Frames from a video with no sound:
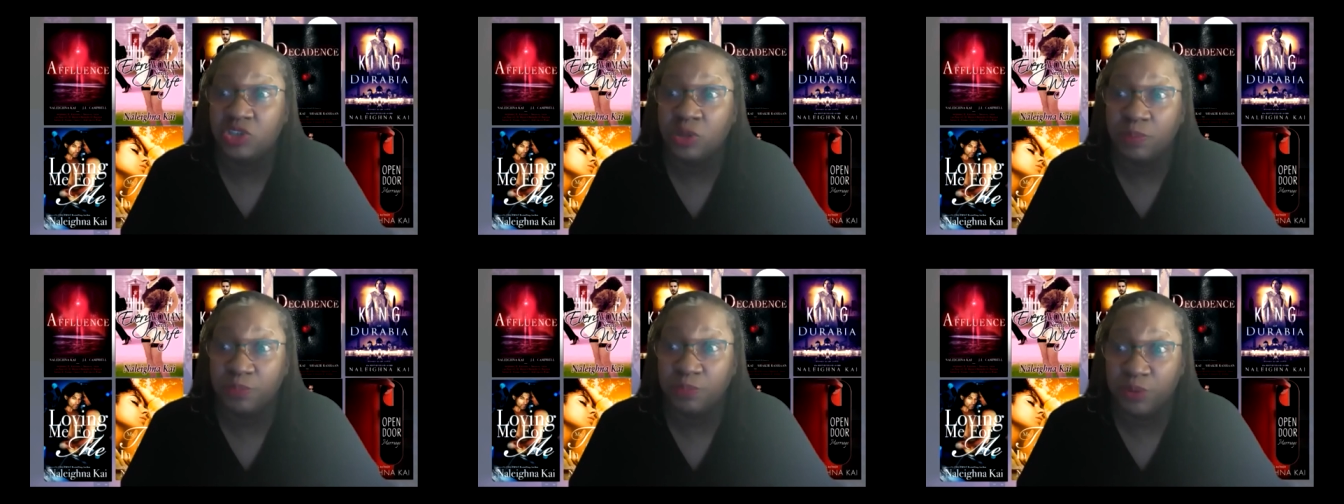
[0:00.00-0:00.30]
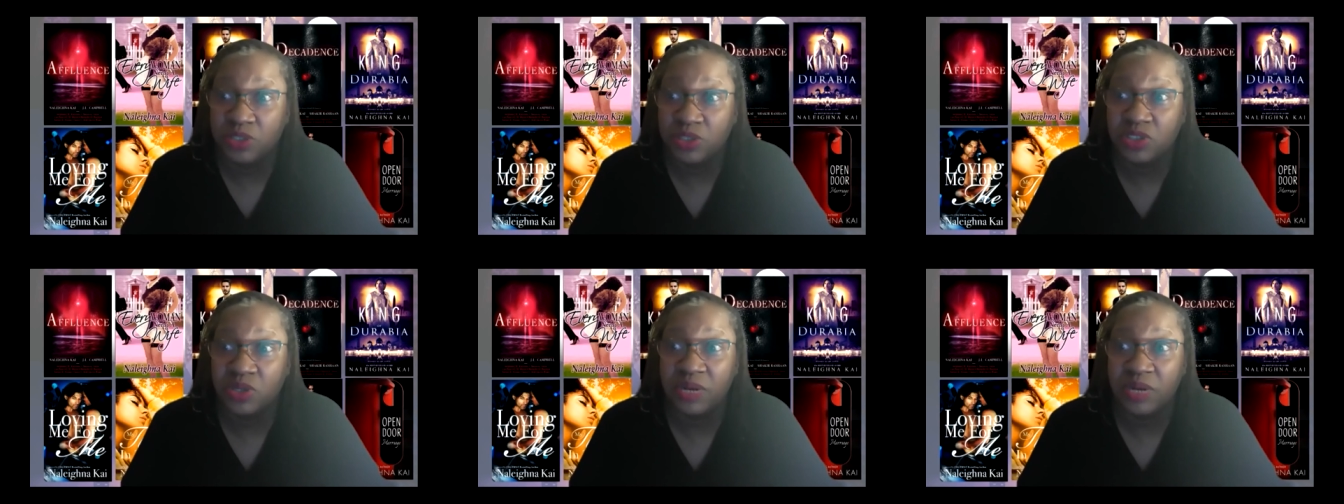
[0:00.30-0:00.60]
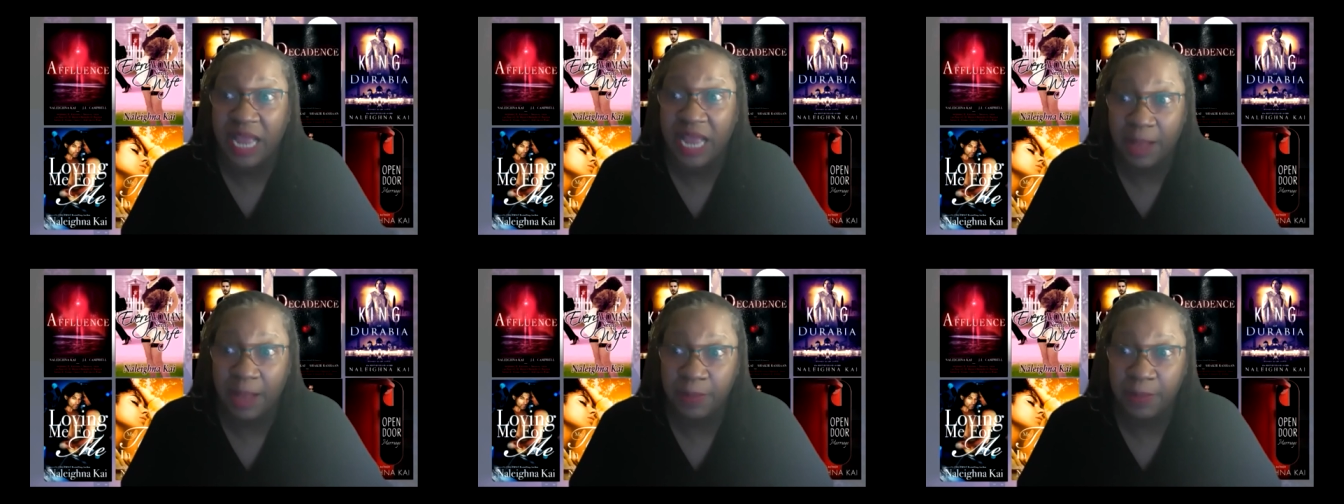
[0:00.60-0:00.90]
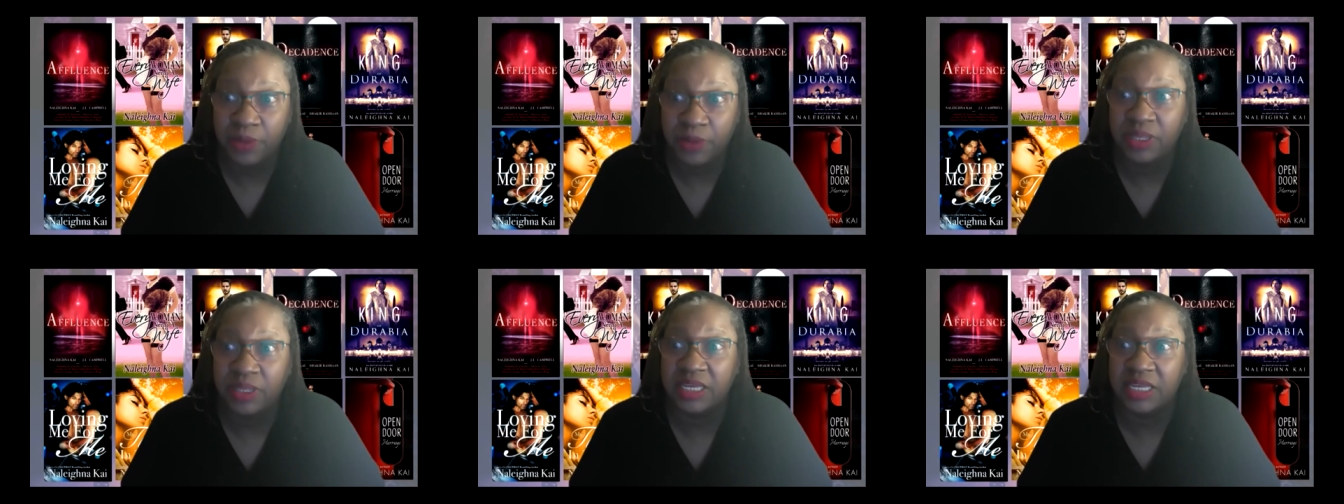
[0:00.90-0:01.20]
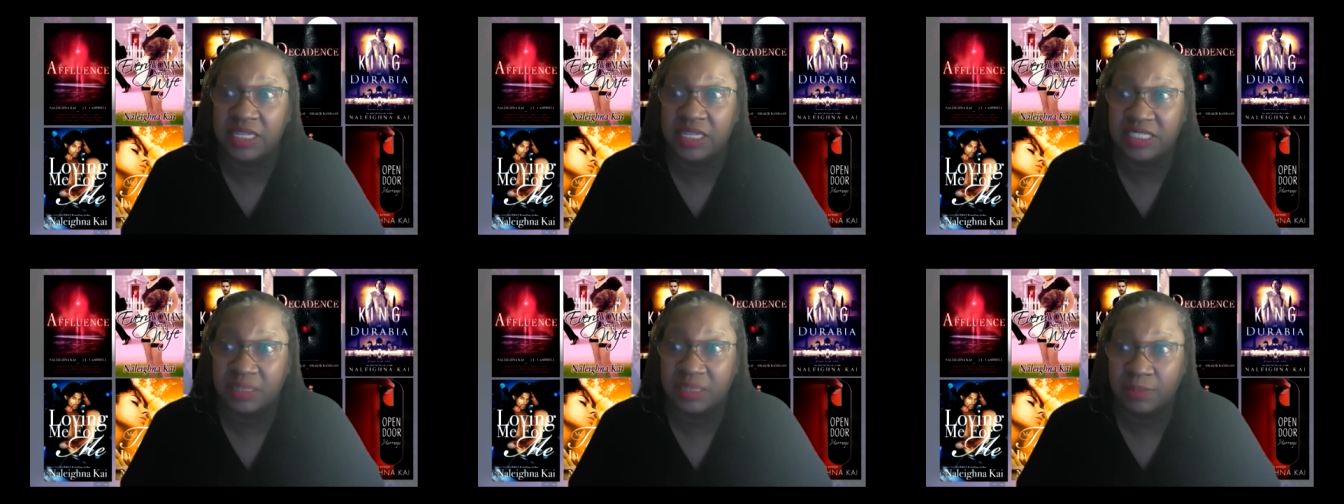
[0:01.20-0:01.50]
your books on Apple and
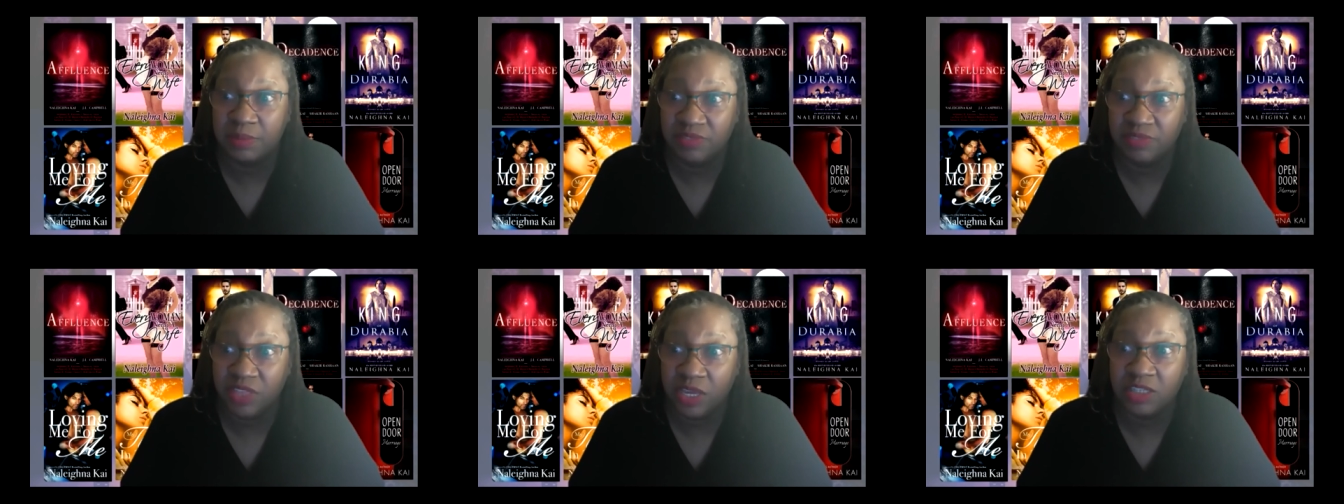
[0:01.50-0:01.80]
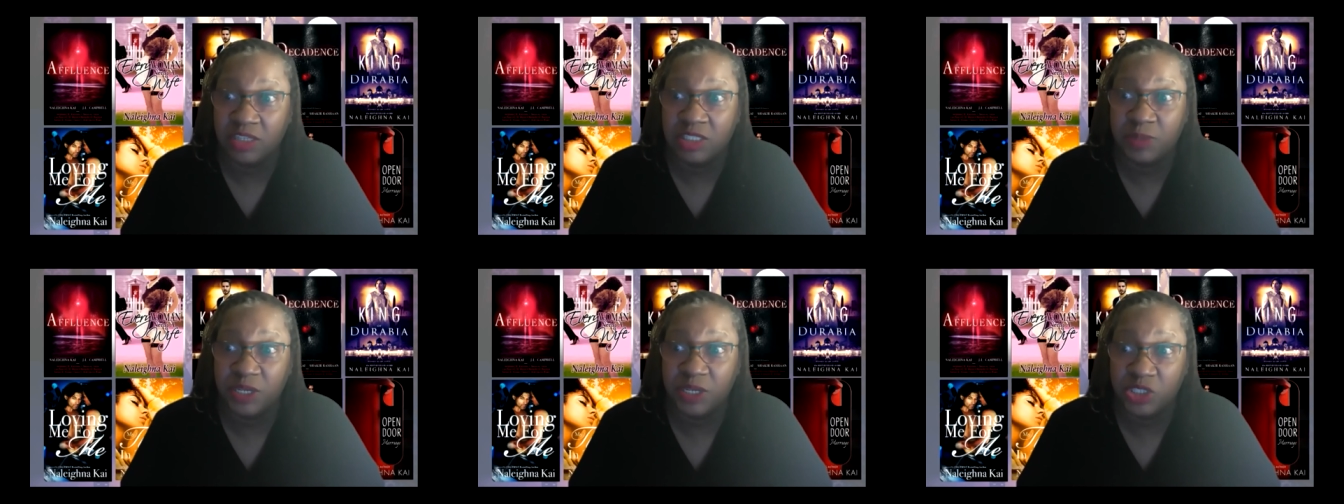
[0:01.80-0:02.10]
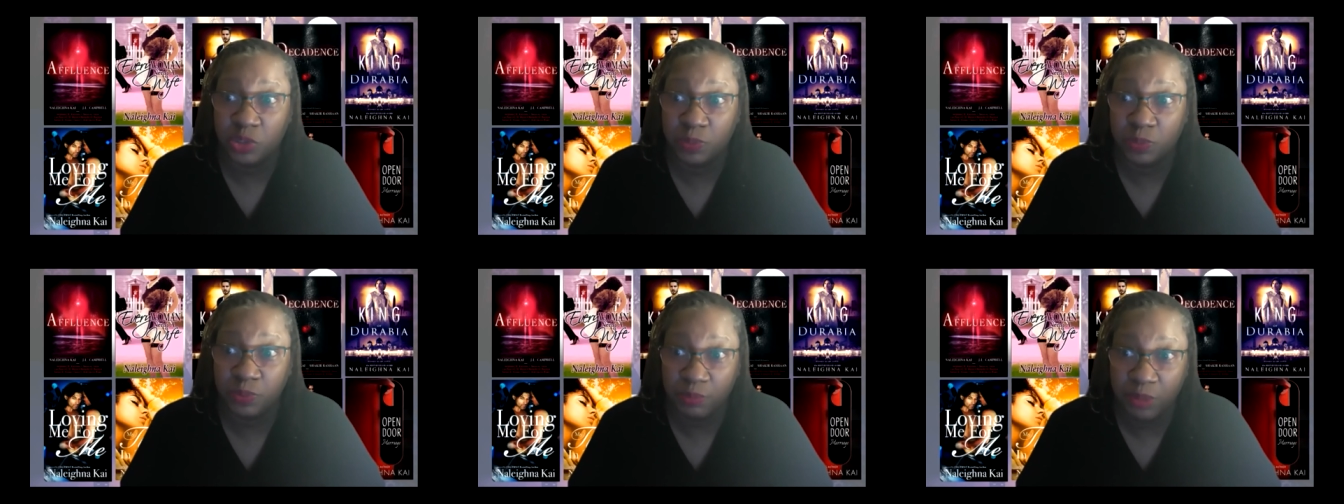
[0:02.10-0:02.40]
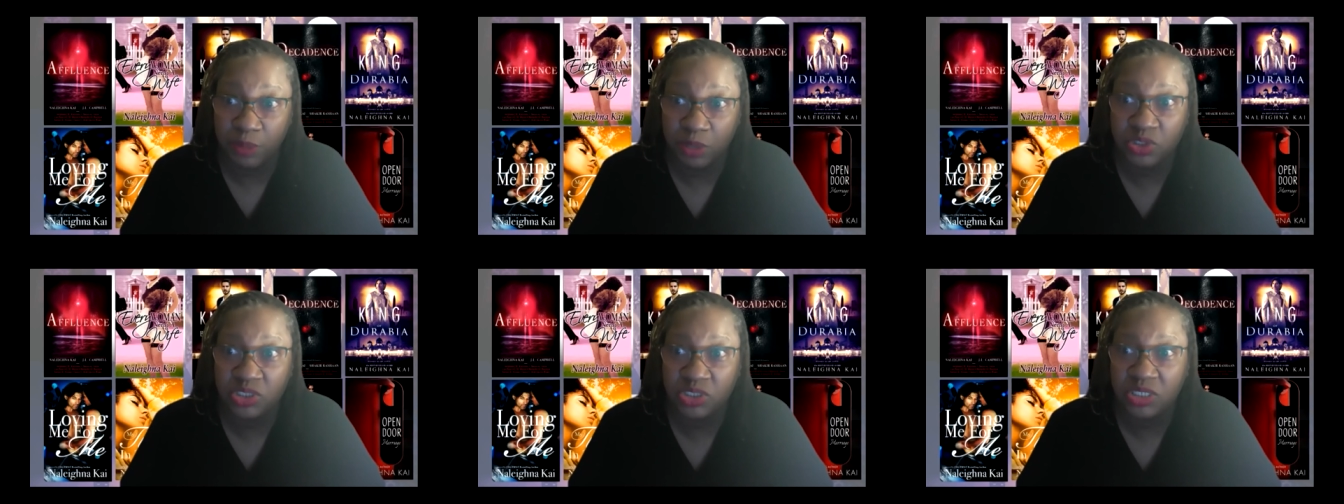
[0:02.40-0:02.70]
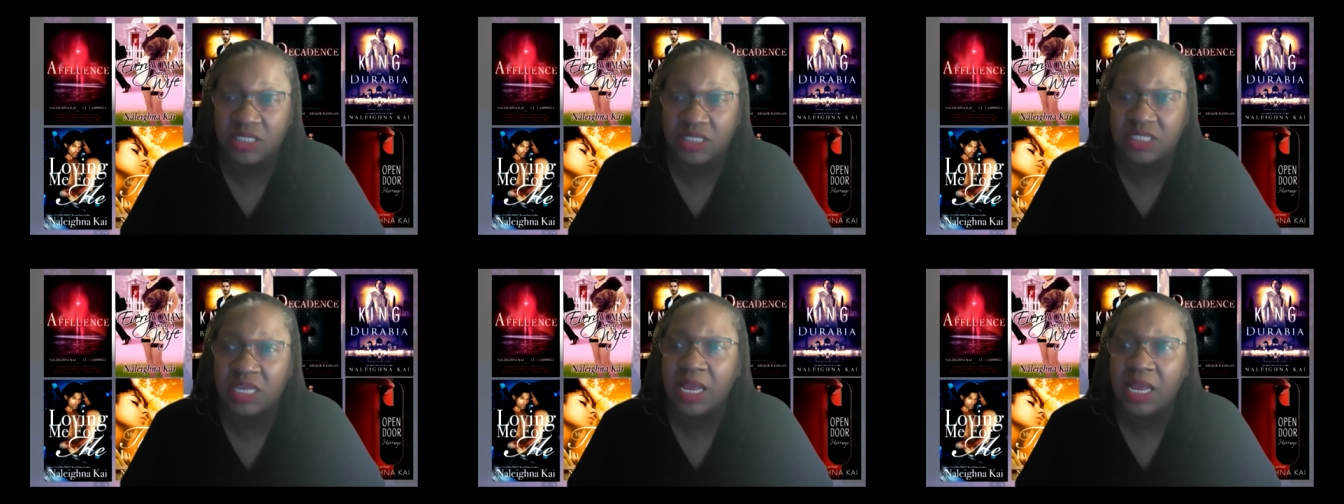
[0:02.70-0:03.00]
get some of their special
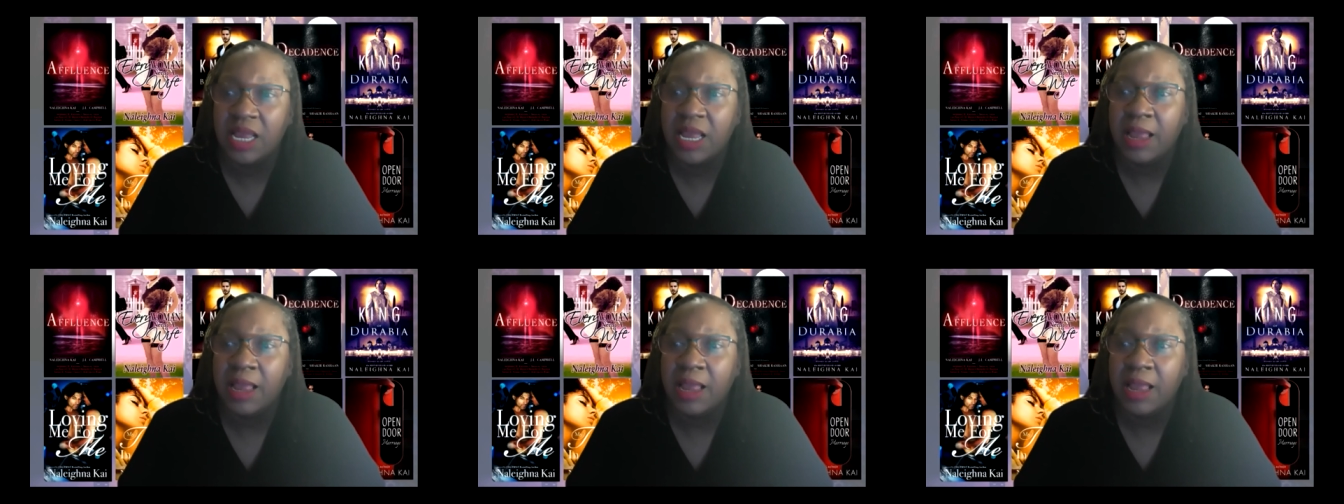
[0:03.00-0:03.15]
promotions,